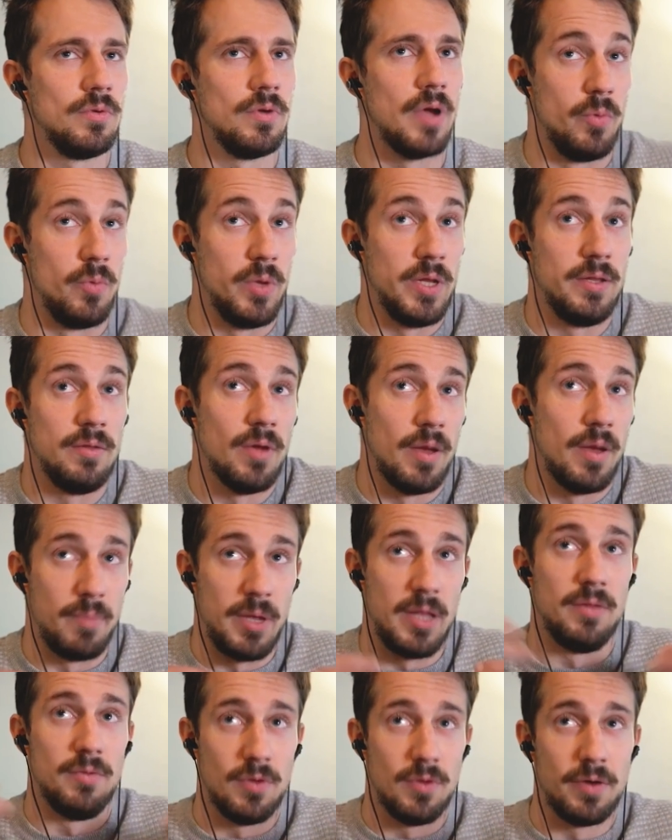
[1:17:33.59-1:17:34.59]
I mean, I
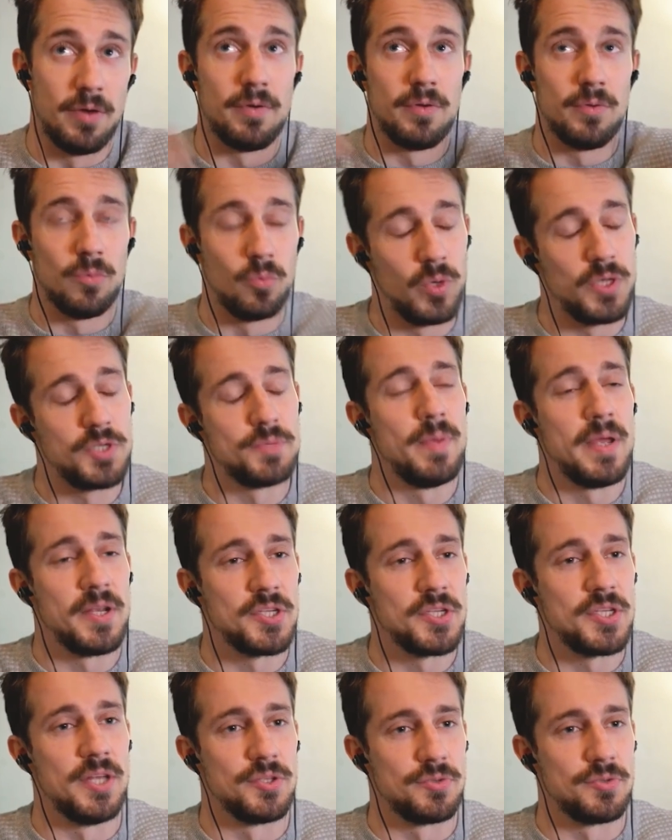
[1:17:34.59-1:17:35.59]
mean, yeah. Uh, which
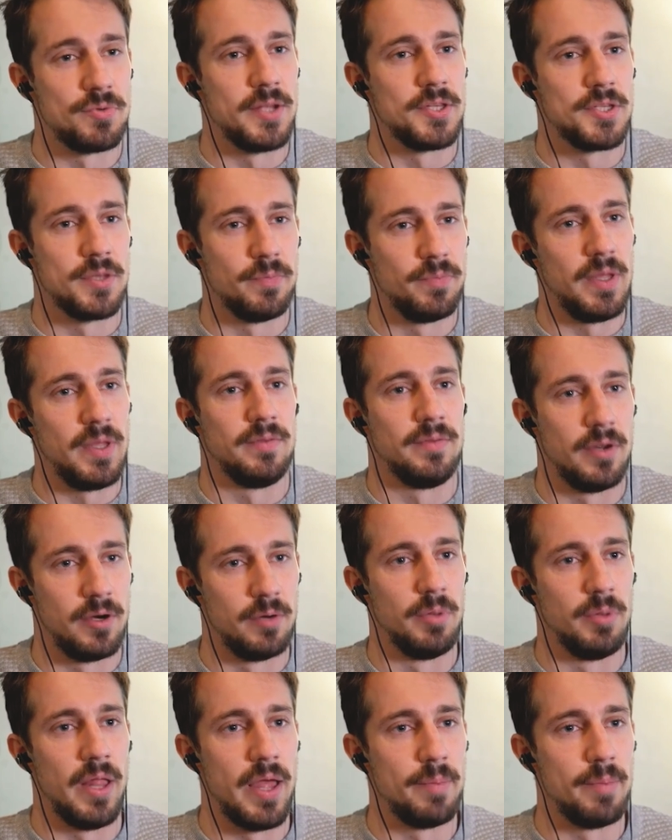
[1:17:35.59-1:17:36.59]
makes sense, right? Something
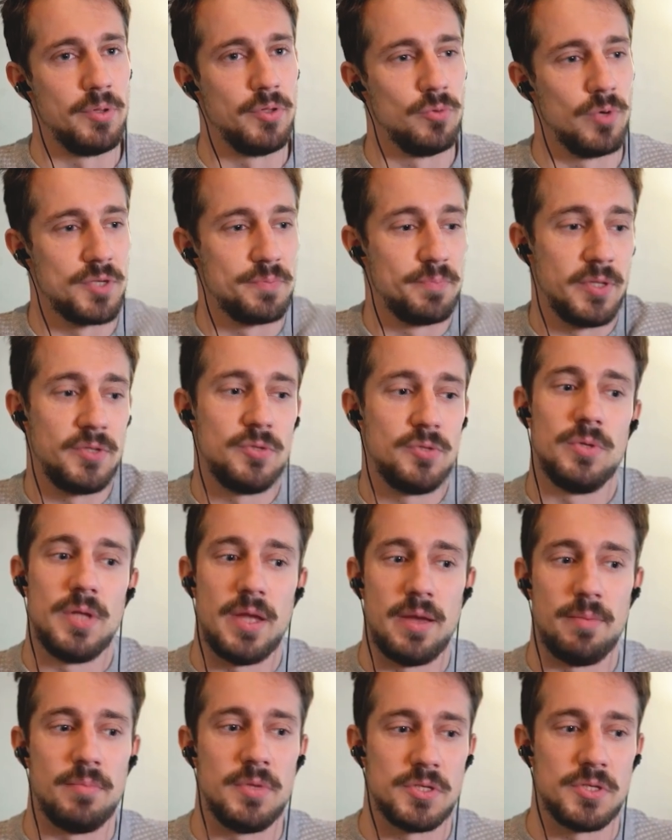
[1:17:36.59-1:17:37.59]
terrible happened to us, but to
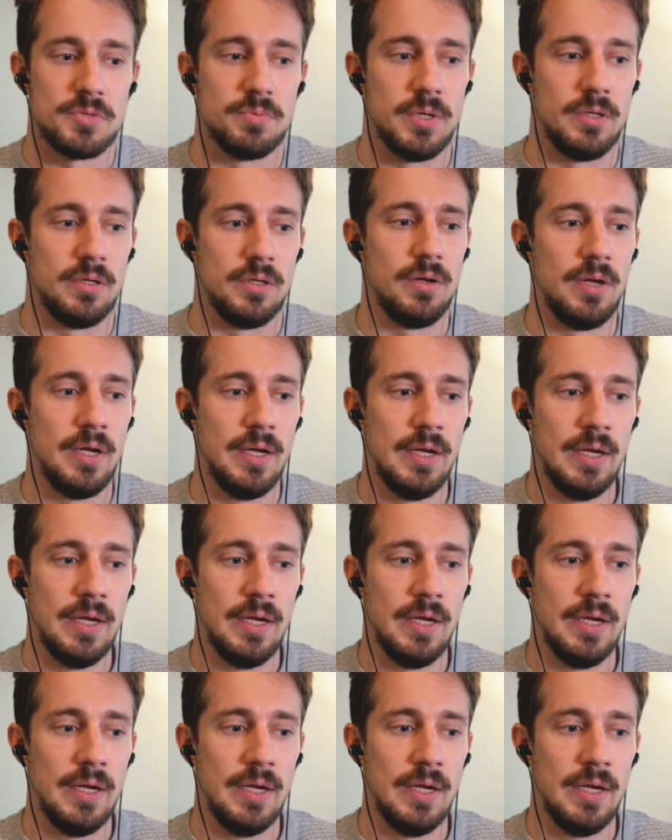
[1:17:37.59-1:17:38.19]
them as well